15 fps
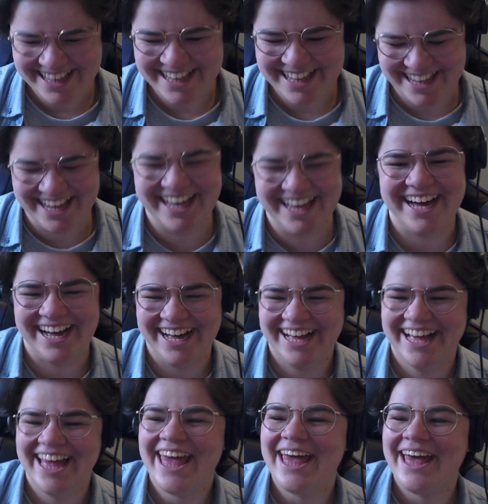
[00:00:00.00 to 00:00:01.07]
Yeah.
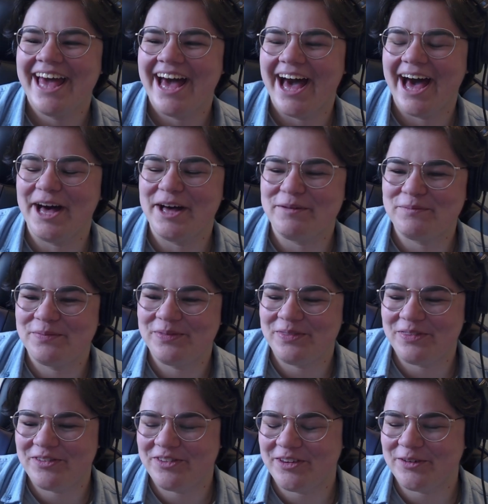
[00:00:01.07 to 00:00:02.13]
yeah. um,
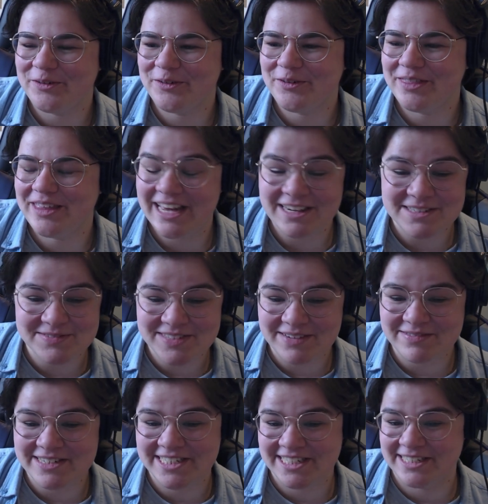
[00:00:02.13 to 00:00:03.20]
so The Edge of
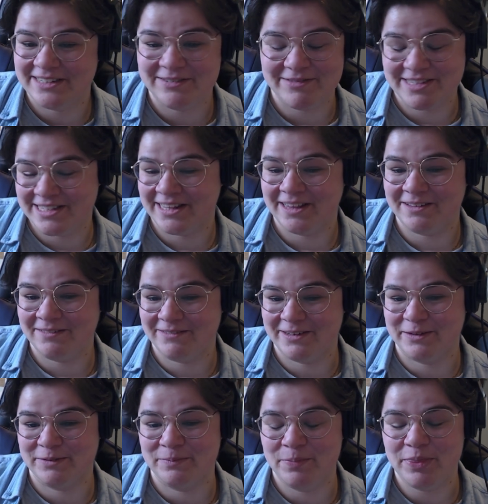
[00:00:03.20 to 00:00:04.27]
Seventeen was another
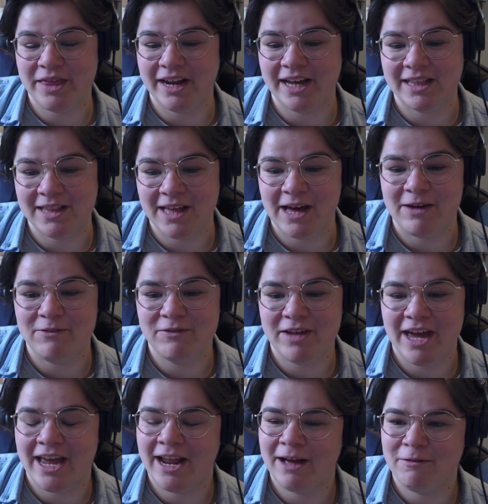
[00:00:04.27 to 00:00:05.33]
film that I loved,
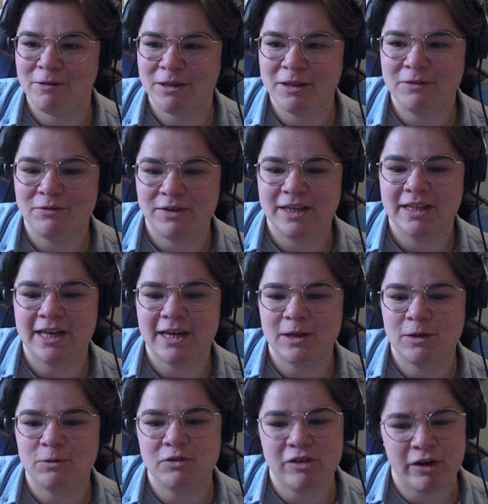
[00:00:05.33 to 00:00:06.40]
and I really feel like
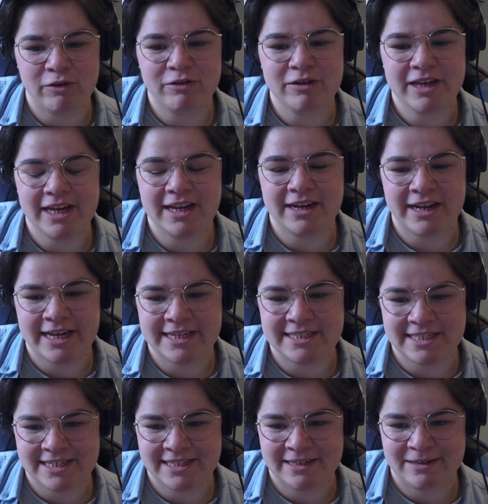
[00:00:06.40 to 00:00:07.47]
you don't get
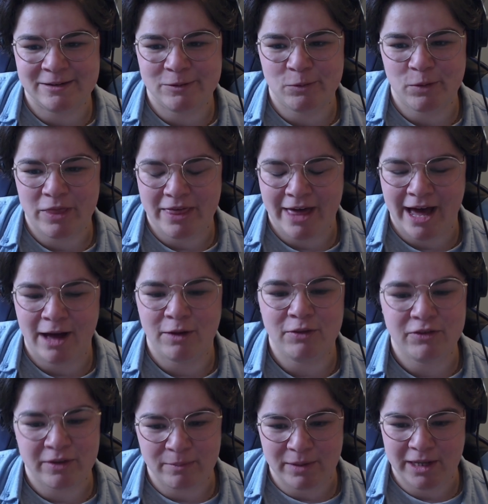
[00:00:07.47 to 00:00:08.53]
Nadine
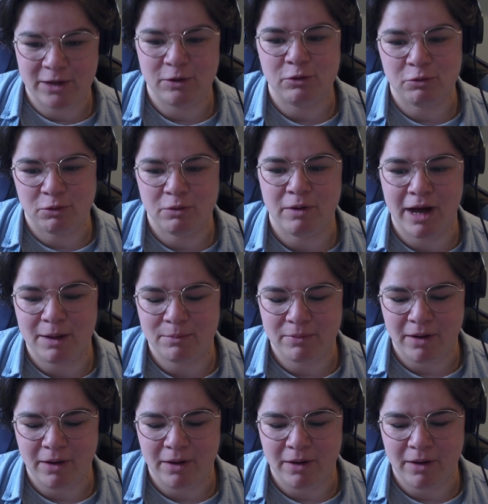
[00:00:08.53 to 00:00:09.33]
without somebody who grew up